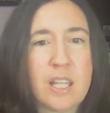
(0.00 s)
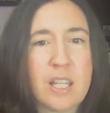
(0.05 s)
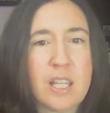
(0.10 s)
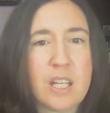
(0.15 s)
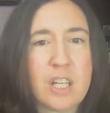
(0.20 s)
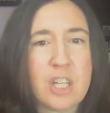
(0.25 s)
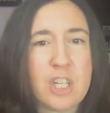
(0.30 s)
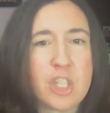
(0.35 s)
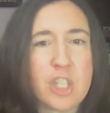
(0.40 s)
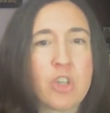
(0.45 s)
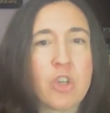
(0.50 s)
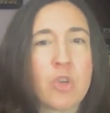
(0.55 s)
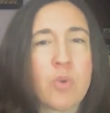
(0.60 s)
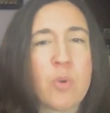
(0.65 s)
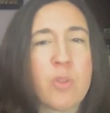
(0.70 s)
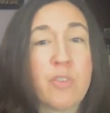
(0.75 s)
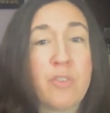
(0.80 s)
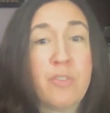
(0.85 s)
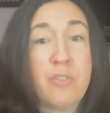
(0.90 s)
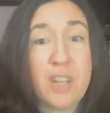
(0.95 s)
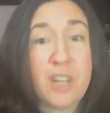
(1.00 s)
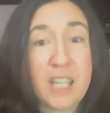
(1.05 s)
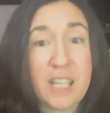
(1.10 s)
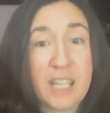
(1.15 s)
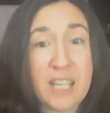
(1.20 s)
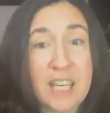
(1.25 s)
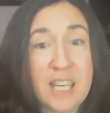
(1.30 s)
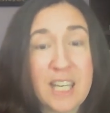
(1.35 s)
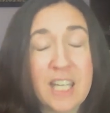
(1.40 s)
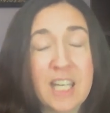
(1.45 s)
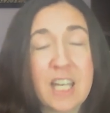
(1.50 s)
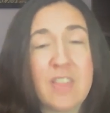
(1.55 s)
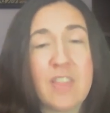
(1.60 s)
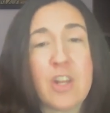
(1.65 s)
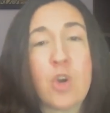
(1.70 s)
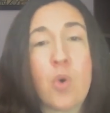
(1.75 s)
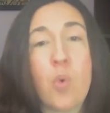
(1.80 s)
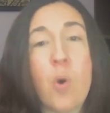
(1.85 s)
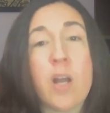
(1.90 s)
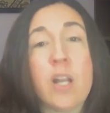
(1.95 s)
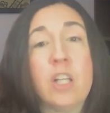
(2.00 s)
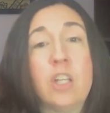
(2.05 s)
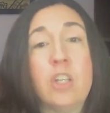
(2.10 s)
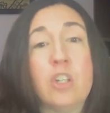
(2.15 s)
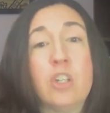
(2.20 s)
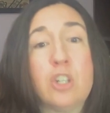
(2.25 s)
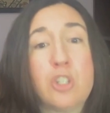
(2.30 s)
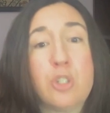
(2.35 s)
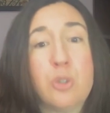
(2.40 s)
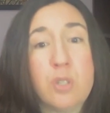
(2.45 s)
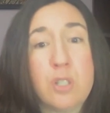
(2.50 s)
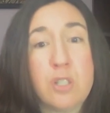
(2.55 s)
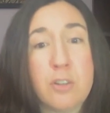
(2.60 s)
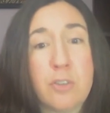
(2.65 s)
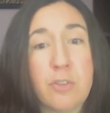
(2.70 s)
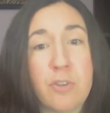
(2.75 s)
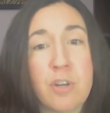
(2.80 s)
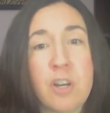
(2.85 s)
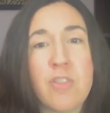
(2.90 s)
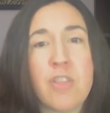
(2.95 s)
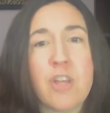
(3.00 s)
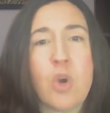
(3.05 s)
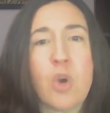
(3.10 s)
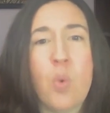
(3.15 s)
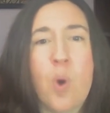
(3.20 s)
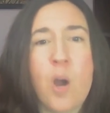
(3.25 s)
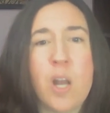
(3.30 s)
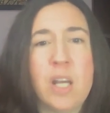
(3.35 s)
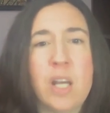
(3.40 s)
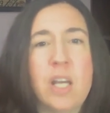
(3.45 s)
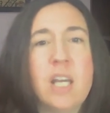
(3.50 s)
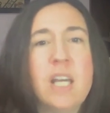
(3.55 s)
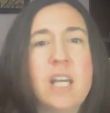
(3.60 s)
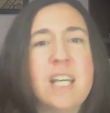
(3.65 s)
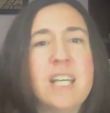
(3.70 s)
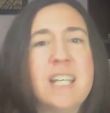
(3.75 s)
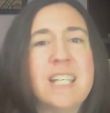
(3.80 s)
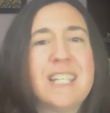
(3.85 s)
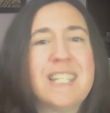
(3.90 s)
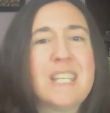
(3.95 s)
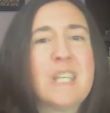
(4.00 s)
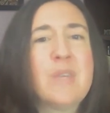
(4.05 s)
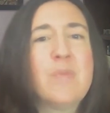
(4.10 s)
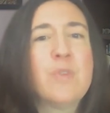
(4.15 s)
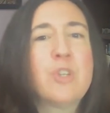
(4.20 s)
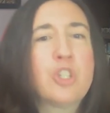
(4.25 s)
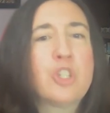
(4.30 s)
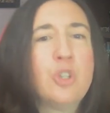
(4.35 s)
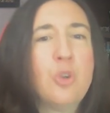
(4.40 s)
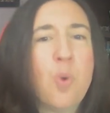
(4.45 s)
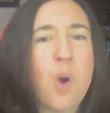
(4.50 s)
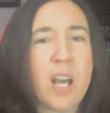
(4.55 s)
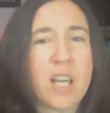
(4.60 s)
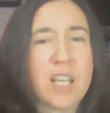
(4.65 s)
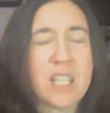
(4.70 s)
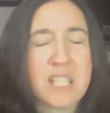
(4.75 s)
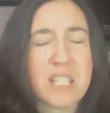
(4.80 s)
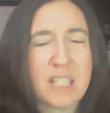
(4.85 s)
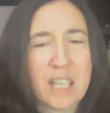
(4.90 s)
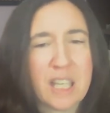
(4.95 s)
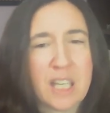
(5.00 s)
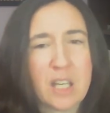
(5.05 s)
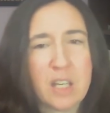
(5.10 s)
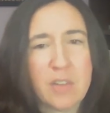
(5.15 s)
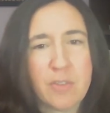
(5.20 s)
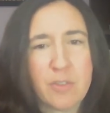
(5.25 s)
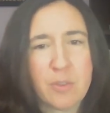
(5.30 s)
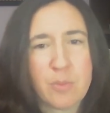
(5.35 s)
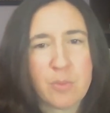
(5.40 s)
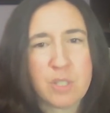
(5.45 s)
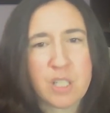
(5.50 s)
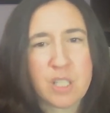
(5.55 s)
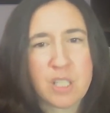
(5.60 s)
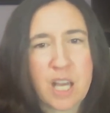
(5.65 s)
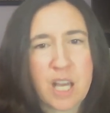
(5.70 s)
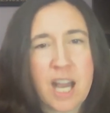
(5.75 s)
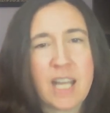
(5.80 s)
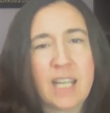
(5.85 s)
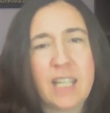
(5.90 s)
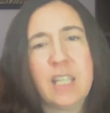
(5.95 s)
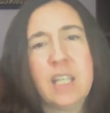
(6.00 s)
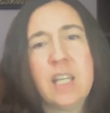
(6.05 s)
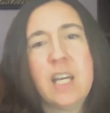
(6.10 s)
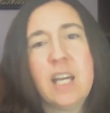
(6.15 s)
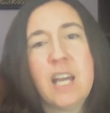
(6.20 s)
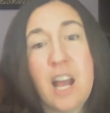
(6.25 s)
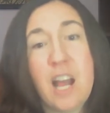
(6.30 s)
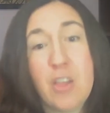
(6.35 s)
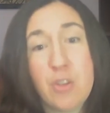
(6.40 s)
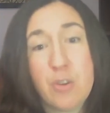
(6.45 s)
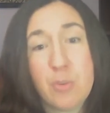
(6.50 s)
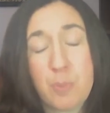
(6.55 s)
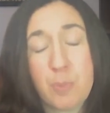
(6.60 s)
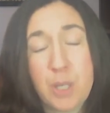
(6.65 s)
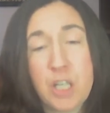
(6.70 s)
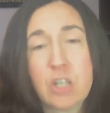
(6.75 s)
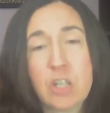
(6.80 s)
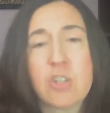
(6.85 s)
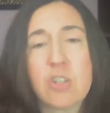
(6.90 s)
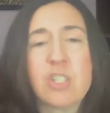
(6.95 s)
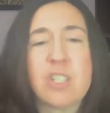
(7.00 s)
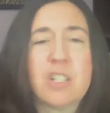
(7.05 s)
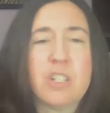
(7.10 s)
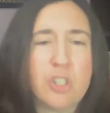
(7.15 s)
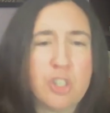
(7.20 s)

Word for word: concerned with fitting in. They don't want to look too different. They don't want to seem too isolated from society and their peers,